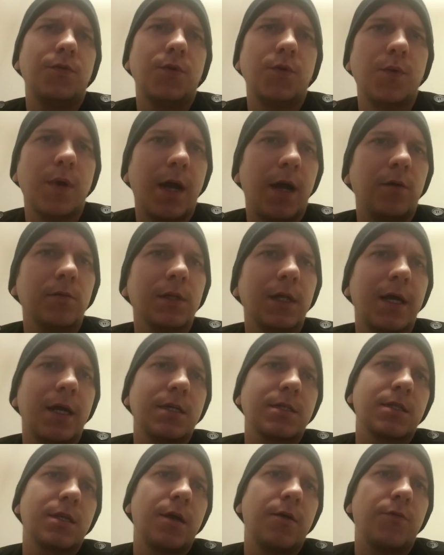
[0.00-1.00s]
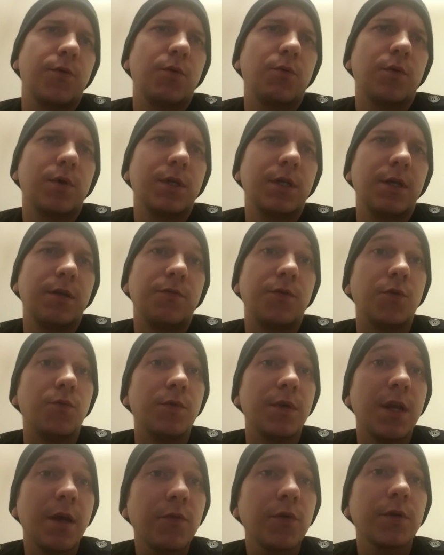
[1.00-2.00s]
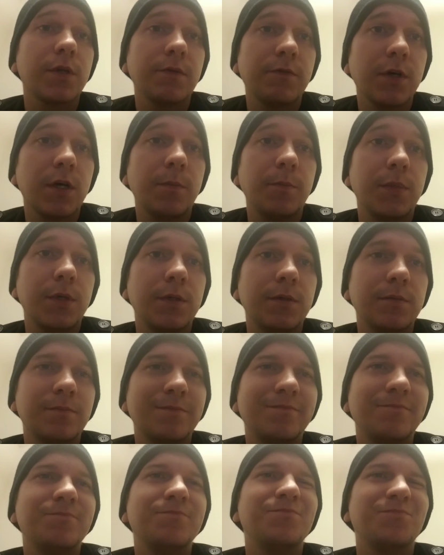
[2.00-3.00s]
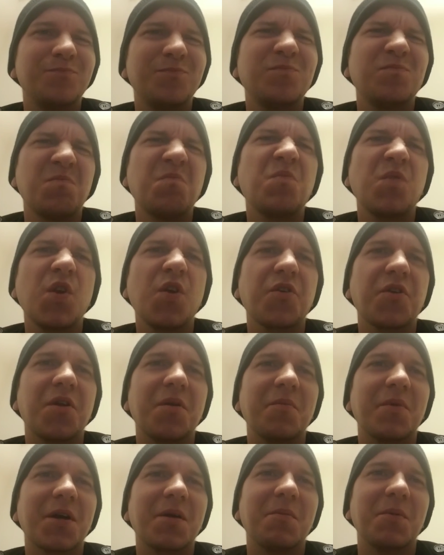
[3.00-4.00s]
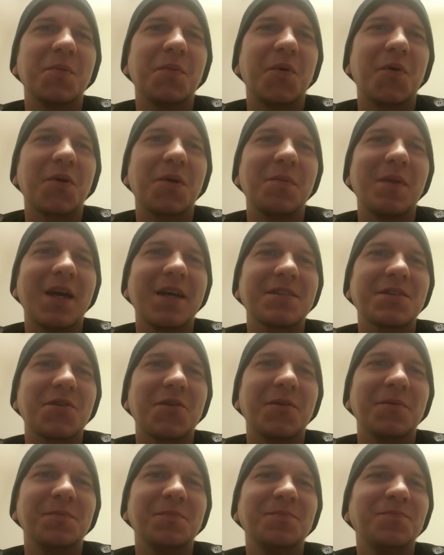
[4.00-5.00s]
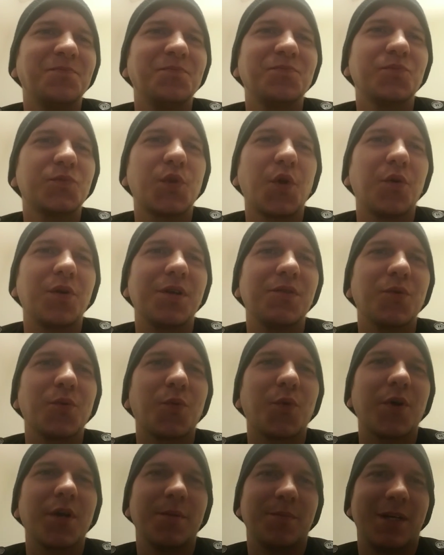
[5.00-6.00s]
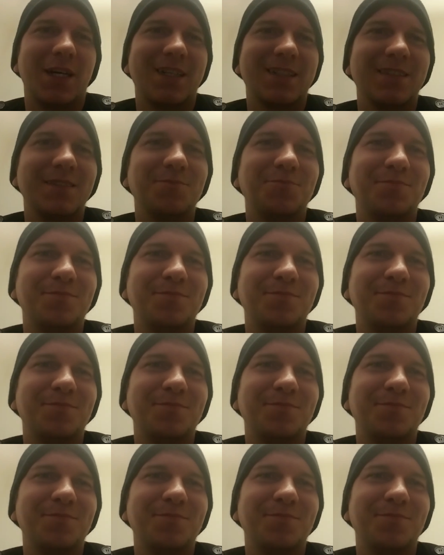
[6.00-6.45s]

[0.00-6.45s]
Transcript: you outlast everyone, if you never give up, you're gonna become a Pokemaster. Don't even worry about it.